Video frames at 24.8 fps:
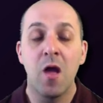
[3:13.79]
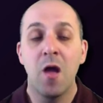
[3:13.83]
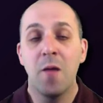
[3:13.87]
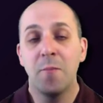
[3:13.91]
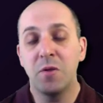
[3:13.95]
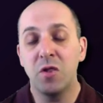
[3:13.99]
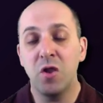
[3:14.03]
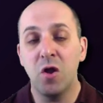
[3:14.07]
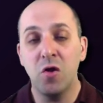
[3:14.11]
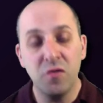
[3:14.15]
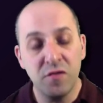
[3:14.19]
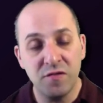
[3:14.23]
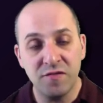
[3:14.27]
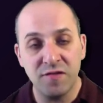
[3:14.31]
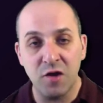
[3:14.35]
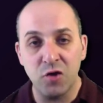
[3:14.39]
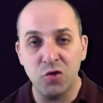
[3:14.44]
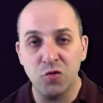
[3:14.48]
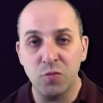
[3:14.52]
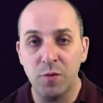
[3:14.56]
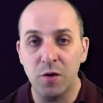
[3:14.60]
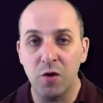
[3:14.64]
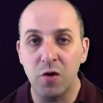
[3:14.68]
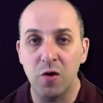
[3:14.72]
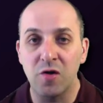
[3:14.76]
Below the
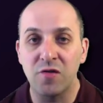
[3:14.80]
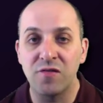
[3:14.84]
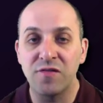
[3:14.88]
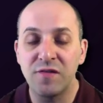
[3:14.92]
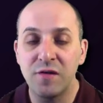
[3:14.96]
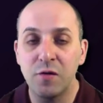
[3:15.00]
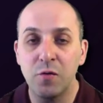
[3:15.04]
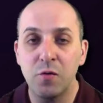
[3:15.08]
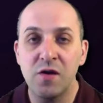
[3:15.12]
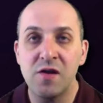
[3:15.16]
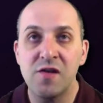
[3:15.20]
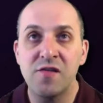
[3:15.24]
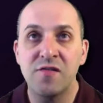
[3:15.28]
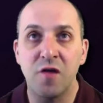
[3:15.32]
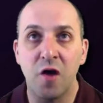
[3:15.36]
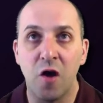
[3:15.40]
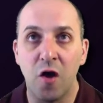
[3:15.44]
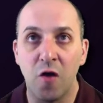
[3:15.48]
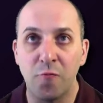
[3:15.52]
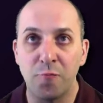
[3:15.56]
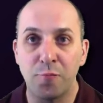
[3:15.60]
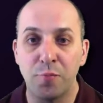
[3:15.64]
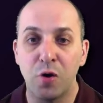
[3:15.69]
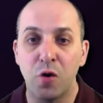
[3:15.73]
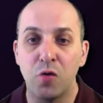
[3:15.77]
centromere are a series
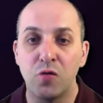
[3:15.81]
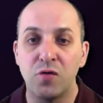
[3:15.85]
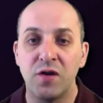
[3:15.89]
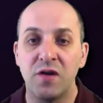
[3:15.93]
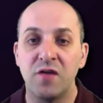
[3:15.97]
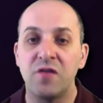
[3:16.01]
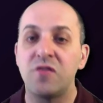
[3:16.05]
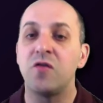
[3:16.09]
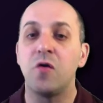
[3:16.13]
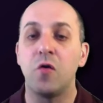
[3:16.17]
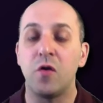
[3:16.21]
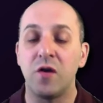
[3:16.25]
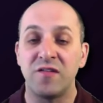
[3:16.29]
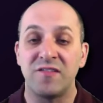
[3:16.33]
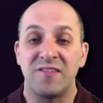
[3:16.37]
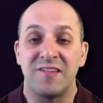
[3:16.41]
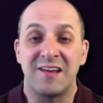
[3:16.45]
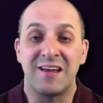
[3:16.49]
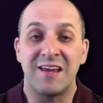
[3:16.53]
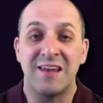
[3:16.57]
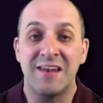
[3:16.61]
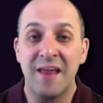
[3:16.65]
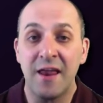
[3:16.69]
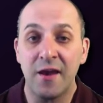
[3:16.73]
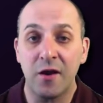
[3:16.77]
of proteins known as the
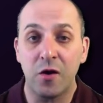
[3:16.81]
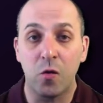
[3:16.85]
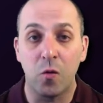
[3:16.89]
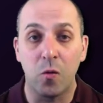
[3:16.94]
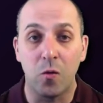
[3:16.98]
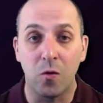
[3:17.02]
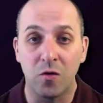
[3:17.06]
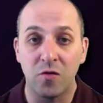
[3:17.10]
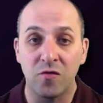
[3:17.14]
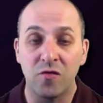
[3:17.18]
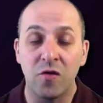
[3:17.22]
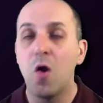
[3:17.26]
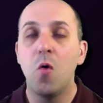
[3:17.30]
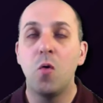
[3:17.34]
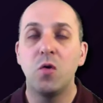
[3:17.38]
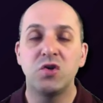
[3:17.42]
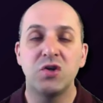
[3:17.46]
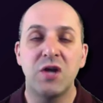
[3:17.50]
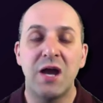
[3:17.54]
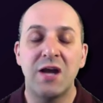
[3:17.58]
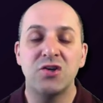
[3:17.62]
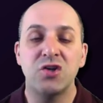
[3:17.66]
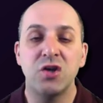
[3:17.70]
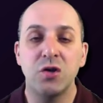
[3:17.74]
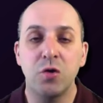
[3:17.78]
kinetochores, which are
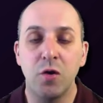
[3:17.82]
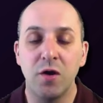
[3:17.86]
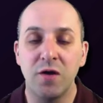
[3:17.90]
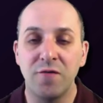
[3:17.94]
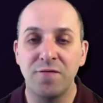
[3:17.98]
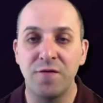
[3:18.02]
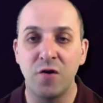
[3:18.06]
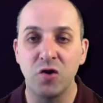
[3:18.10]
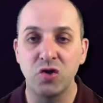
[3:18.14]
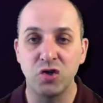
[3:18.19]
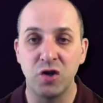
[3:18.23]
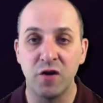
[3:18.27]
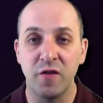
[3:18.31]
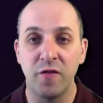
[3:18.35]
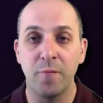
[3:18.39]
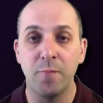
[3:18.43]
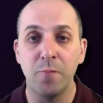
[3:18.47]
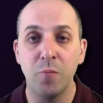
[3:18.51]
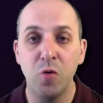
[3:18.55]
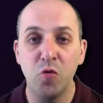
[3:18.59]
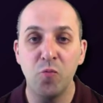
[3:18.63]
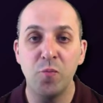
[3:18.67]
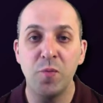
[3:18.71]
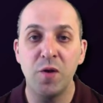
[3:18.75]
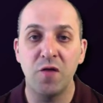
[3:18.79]
actually going to function in the
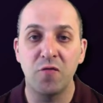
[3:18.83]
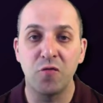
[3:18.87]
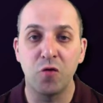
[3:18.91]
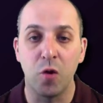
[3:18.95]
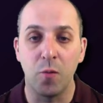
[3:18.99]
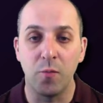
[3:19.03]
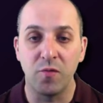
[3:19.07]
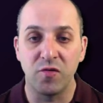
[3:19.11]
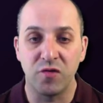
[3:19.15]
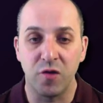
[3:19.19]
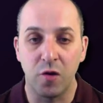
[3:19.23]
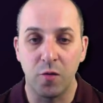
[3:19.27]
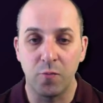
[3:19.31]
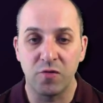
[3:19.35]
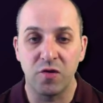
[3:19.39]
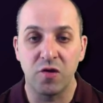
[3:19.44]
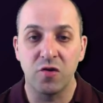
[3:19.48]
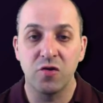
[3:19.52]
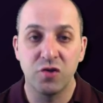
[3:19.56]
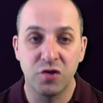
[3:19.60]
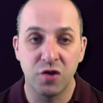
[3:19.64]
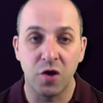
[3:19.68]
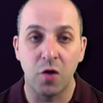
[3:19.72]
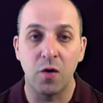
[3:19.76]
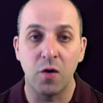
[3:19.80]
movement of chromosomes
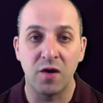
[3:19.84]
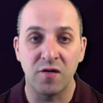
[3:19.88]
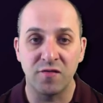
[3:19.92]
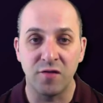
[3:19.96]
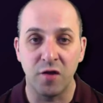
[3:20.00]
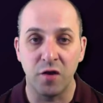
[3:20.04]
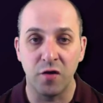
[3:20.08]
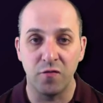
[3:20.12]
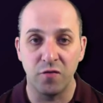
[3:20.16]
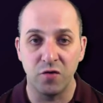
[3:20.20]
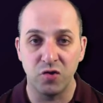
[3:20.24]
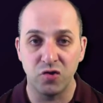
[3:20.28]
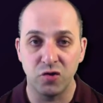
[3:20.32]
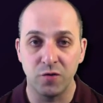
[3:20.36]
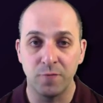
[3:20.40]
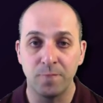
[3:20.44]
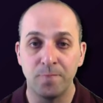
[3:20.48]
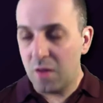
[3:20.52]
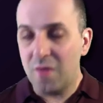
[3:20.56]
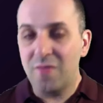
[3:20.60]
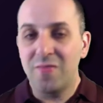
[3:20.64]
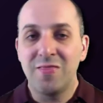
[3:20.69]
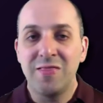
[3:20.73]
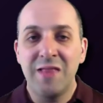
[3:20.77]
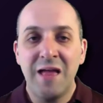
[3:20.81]
during cell division.
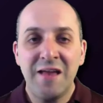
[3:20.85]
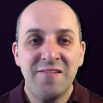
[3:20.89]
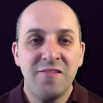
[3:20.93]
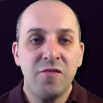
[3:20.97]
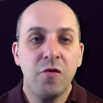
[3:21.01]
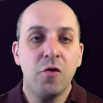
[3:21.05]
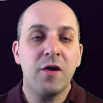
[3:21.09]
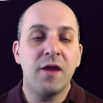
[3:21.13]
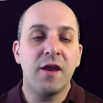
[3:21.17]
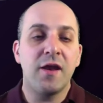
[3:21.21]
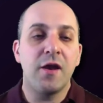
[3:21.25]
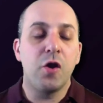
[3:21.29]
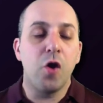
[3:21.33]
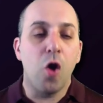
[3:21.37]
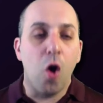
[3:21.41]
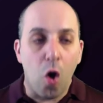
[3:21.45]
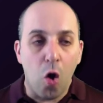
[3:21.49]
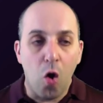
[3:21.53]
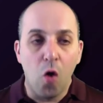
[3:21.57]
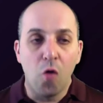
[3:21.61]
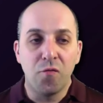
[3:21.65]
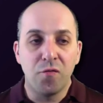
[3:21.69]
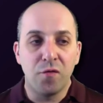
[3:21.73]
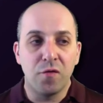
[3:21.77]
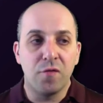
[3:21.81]
Let's look at an
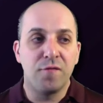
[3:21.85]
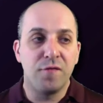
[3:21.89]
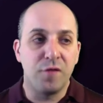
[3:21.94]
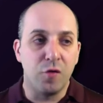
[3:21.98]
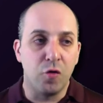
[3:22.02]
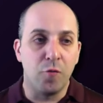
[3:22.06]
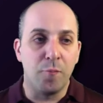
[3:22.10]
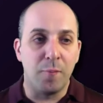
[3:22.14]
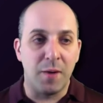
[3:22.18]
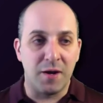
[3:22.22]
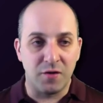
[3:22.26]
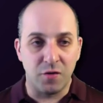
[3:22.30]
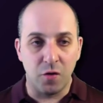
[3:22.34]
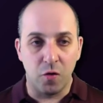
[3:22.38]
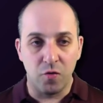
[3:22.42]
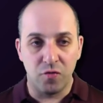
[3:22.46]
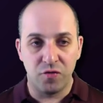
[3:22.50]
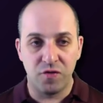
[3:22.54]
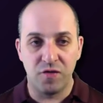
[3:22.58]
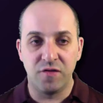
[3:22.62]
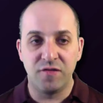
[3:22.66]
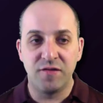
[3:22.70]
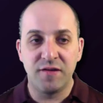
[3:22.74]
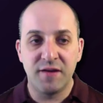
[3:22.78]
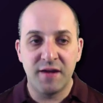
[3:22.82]
overview of
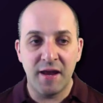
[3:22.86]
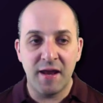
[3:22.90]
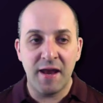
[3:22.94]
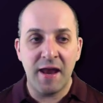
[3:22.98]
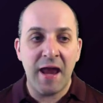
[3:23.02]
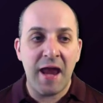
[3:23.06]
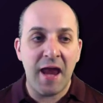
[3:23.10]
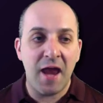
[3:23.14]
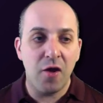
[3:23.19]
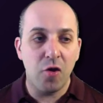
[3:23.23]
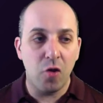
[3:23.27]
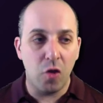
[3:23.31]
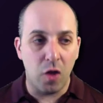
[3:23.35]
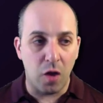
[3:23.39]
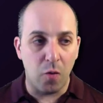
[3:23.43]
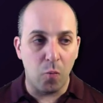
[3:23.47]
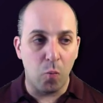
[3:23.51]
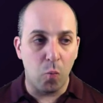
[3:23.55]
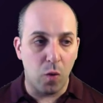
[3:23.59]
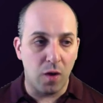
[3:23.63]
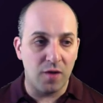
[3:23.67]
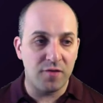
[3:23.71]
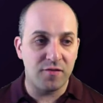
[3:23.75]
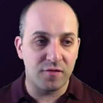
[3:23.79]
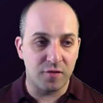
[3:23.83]
mitosis to get a handle on
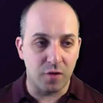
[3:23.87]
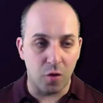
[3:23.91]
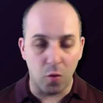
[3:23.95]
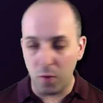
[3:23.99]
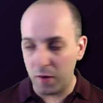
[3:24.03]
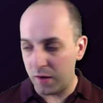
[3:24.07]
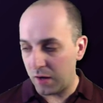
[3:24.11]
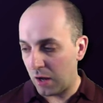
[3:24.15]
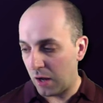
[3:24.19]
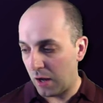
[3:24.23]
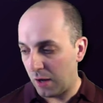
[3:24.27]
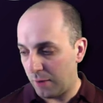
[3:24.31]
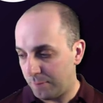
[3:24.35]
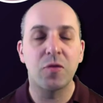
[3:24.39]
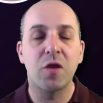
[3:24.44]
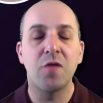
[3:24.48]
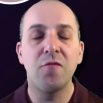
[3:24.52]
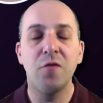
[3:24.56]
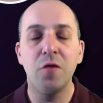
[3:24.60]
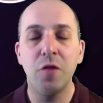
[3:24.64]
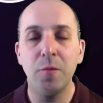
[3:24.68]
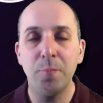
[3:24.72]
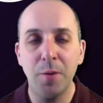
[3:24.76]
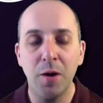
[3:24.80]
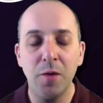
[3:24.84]
what's going on.
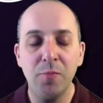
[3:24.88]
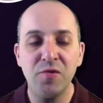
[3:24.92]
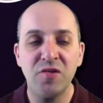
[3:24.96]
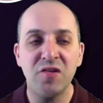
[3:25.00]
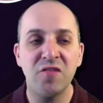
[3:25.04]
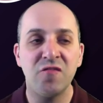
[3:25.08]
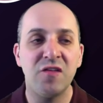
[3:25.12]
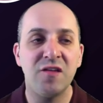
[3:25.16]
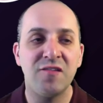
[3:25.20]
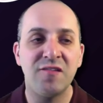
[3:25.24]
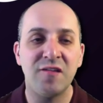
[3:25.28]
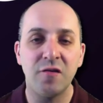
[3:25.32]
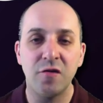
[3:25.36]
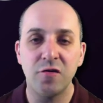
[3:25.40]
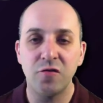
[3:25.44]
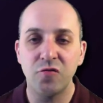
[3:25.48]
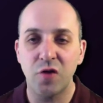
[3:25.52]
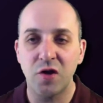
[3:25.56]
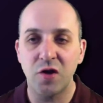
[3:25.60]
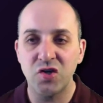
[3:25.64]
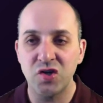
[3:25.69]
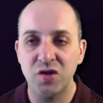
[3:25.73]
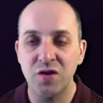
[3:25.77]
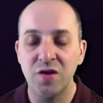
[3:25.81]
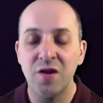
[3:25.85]
For the purpose of this
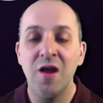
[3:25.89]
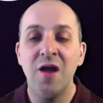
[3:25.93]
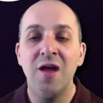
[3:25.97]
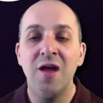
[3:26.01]
illustration,